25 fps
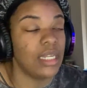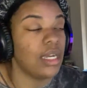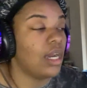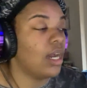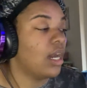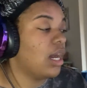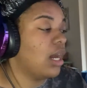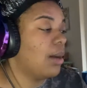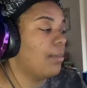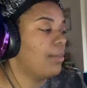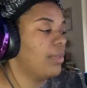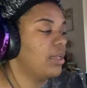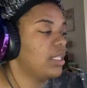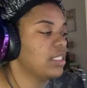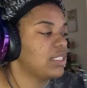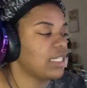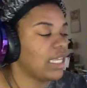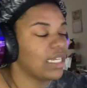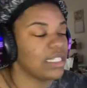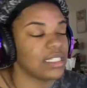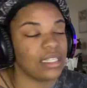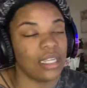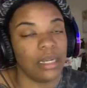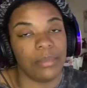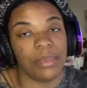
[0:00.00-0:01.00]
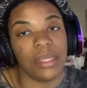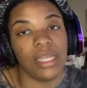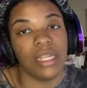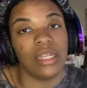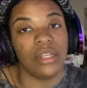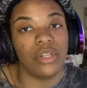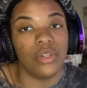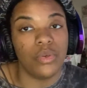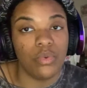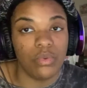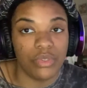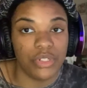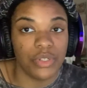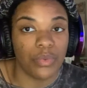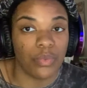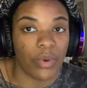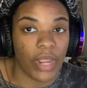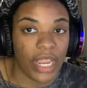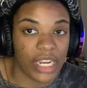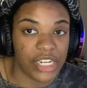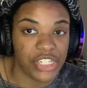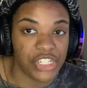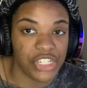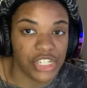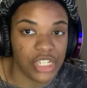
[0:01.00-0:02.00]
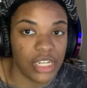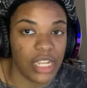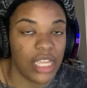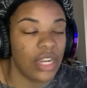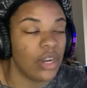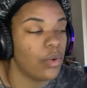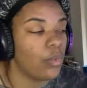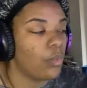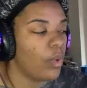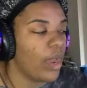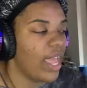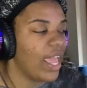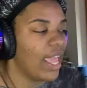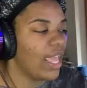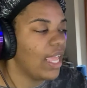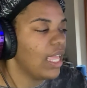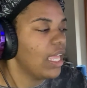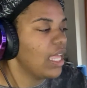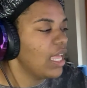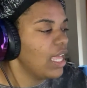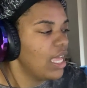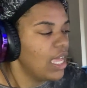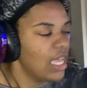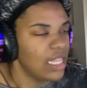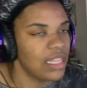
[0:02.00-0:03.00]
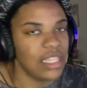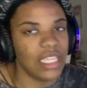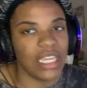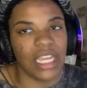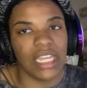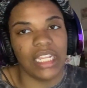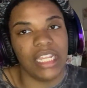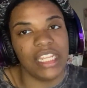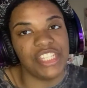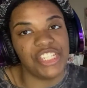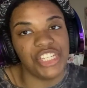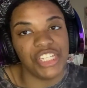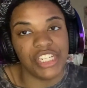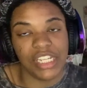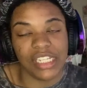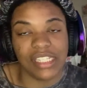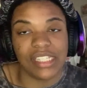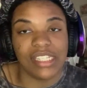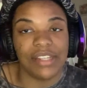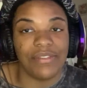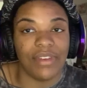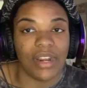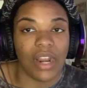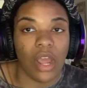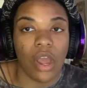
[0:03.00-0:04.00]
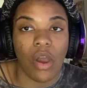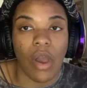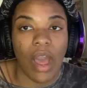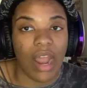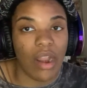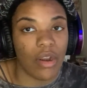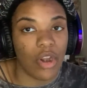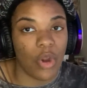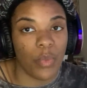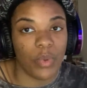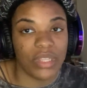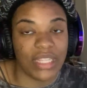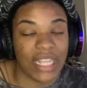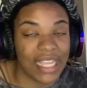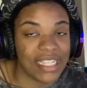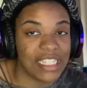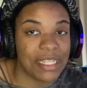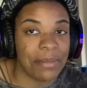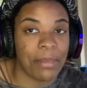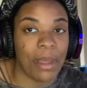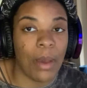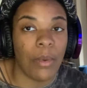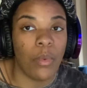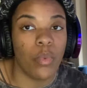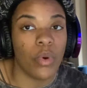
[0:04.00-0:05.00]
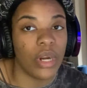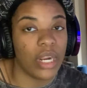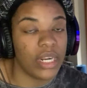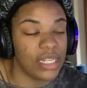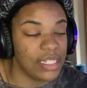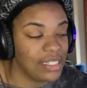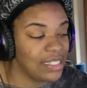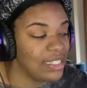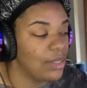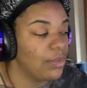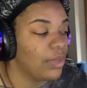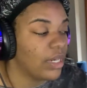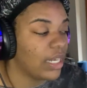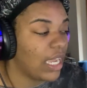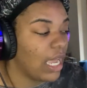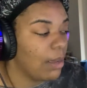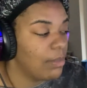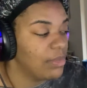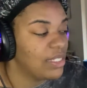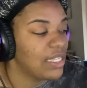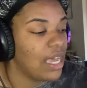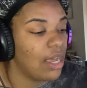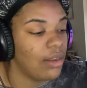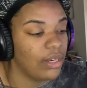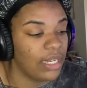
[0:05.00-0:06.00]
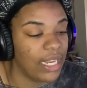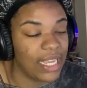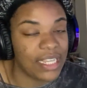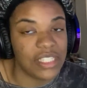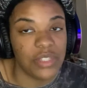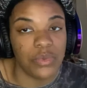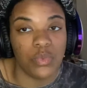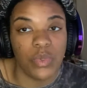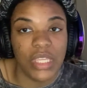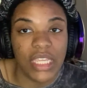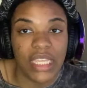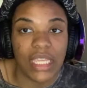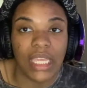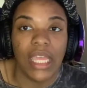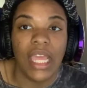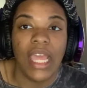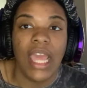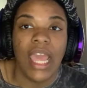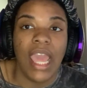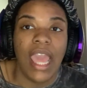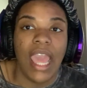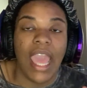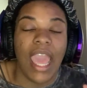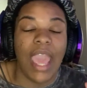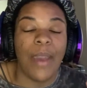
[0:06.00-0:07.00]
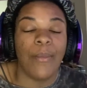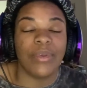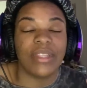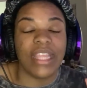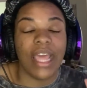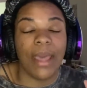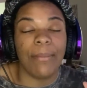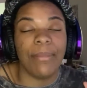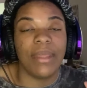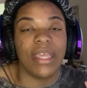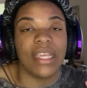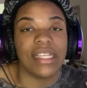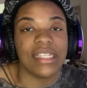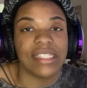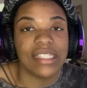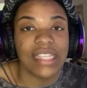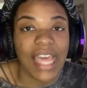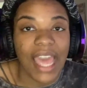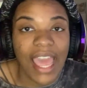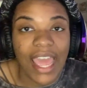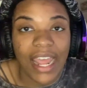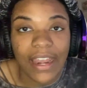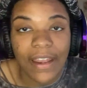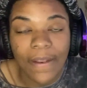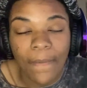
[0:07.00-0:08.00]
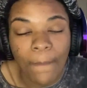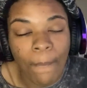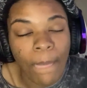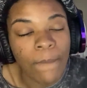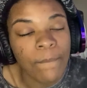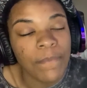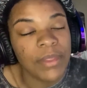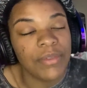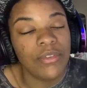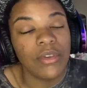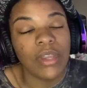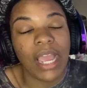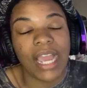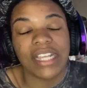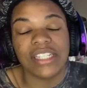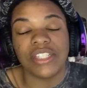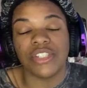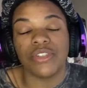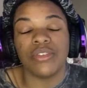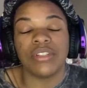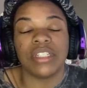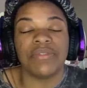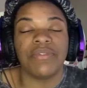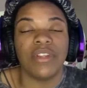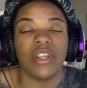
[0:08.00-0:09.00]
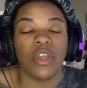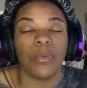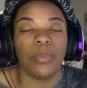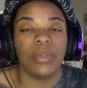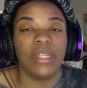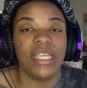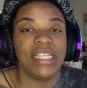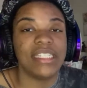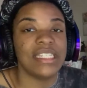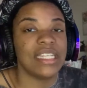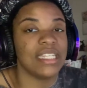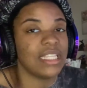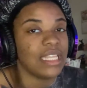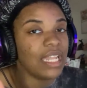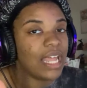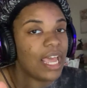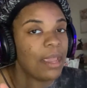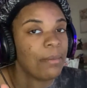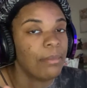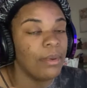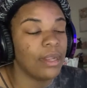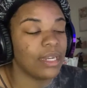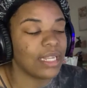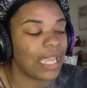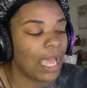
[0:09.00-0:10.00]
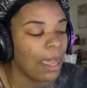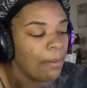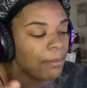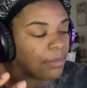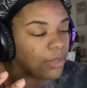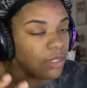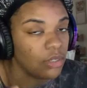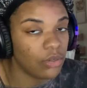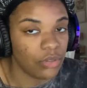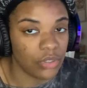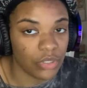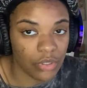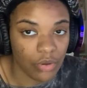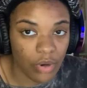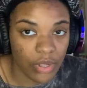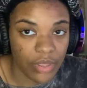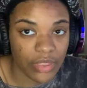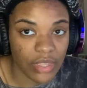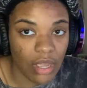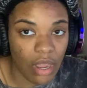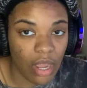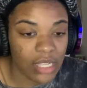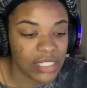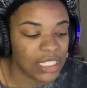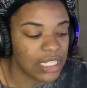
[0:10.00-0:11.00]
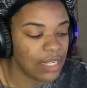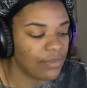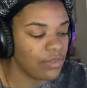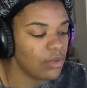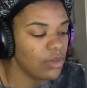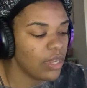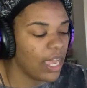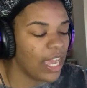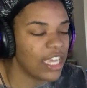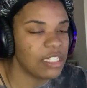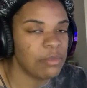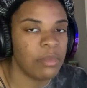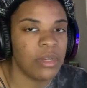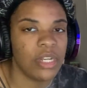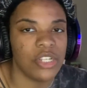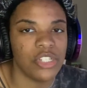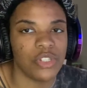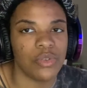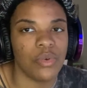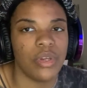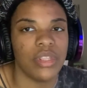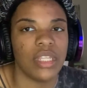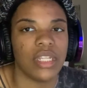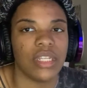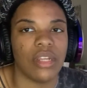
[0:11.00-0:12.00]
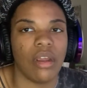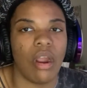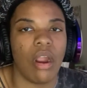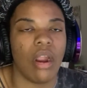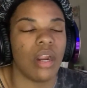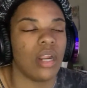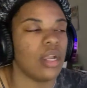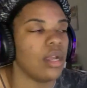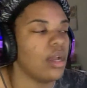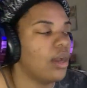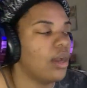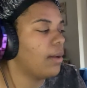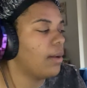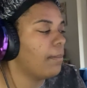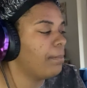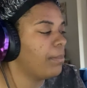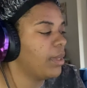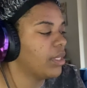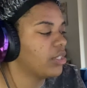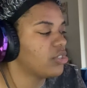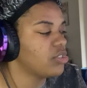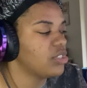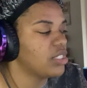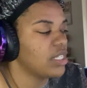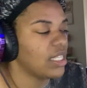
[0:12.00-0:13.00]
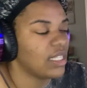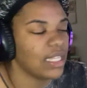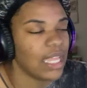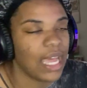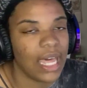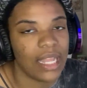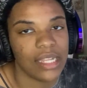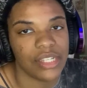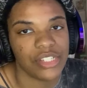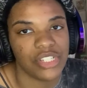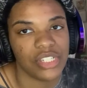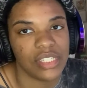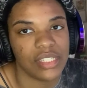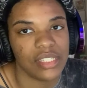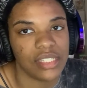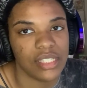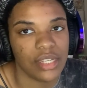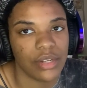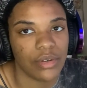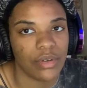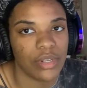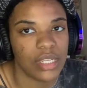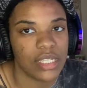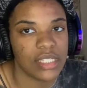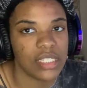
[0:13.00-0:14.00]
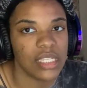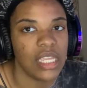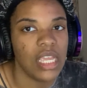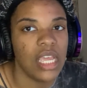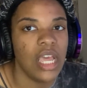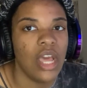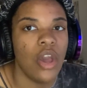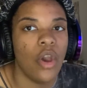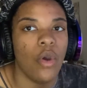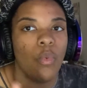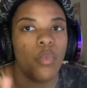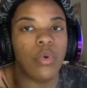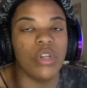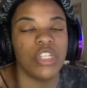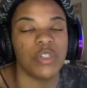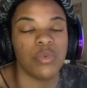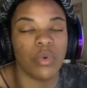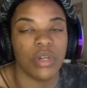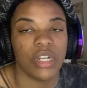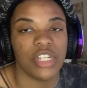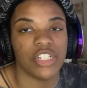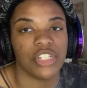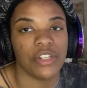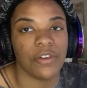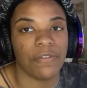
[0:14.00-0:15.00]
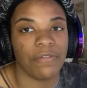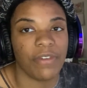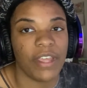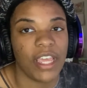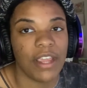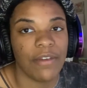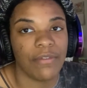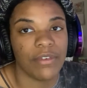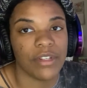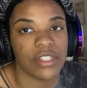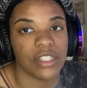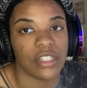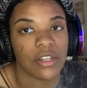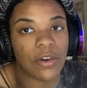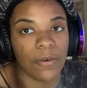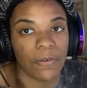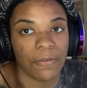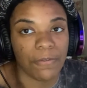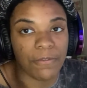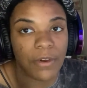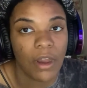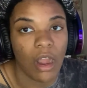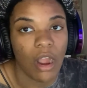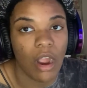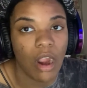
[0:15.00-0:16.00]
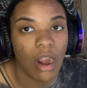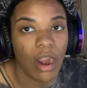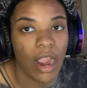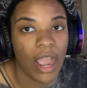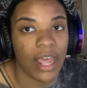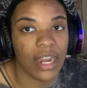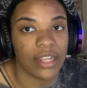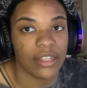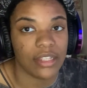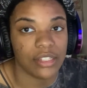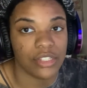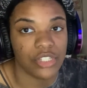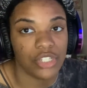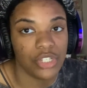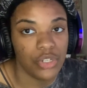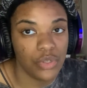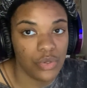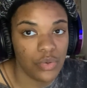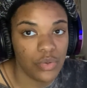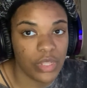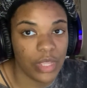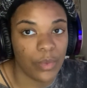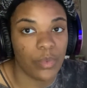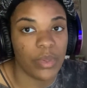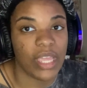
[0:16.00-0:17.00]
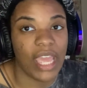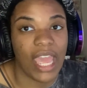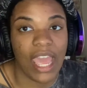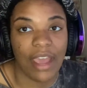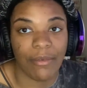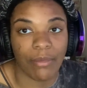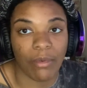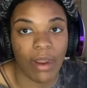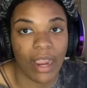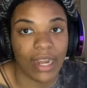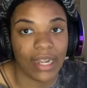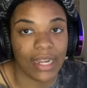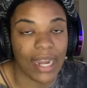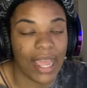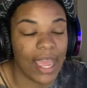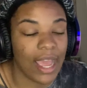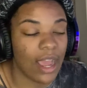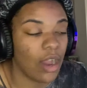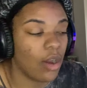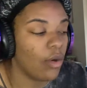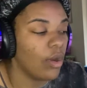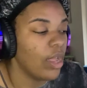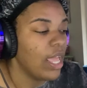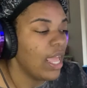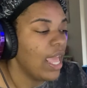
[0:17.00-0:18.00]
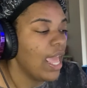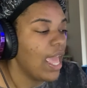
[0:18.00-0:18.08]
It looks like it's going to be a new direction in a way. The glitchiness of it all, I don't know what that's about. We're going to see when it comes out next week. And with that being said, if you guys enjoyed this video, please hit the like button, comment below your thoughts. Have you guys been enjoying the Dark Pictures Anthology series? Which one is your favorite so far out of the two that we have right now?